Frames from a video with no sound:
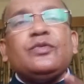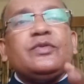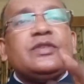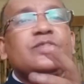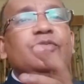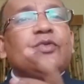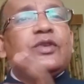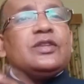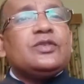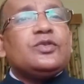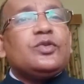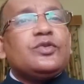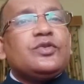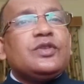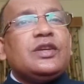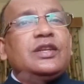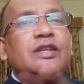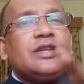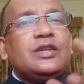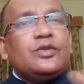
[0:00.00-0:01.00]
which one is
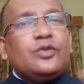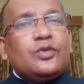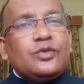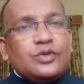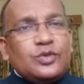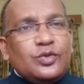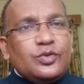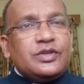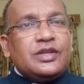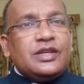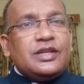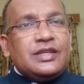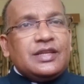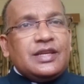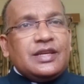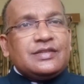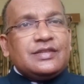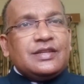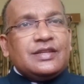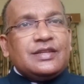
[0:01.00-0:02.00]
authentic and not so authentic,
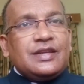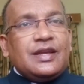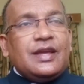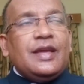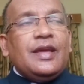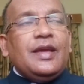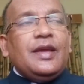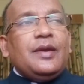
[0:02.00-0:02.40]
etc.